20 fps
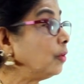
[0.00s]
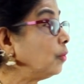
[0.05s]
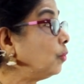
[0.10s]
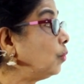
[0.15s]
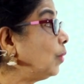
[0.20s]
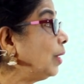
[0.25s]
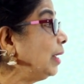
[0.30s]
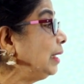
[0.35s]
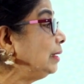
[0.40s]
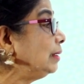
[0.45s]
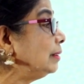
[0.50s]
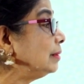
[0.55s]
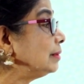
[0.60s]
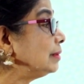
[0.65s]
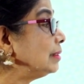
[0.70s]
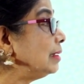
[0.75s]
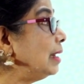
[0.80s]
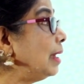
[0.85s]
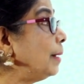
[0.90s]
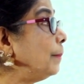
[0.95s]

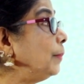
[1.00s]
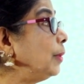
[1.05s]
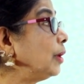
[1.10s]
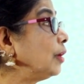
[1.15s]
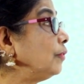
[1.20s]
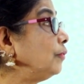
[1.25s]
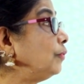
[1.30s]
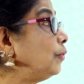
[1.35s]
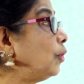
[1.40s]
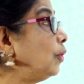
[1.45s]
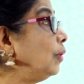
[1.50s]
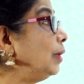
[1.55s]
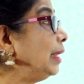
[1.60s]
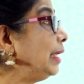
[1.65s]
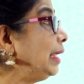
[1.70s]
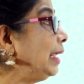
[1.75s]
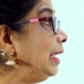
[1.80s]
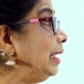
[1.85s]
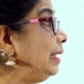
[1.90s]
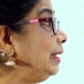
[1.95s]
greatest number of all.
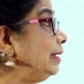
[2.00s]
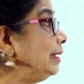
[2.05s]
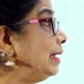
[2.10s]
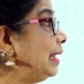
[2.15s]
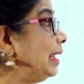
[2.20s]
8